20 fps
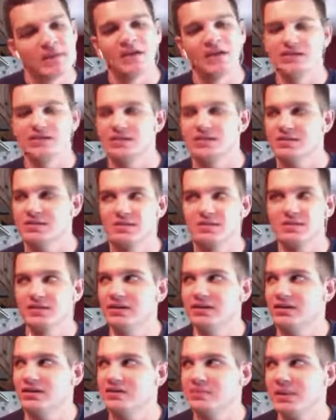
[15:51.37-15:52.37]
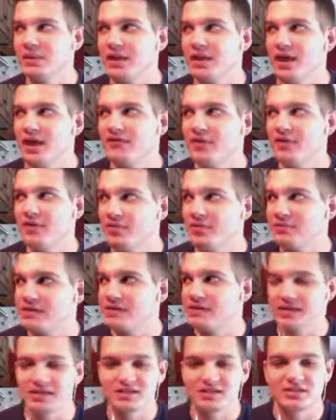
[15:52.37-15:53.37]
in terms of Indians' playoff hopes,
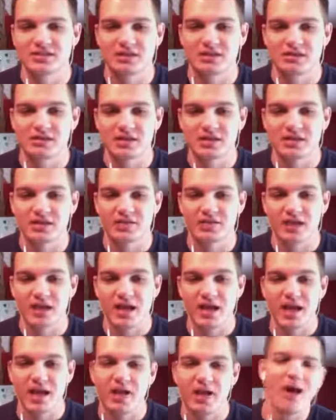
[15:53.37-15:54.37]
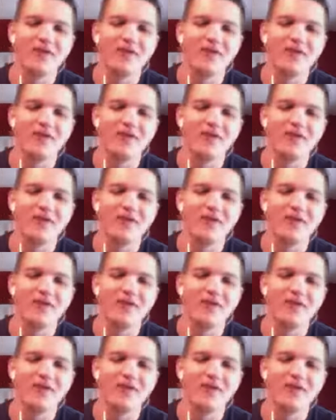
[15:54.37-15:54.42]
I just don't see it right now.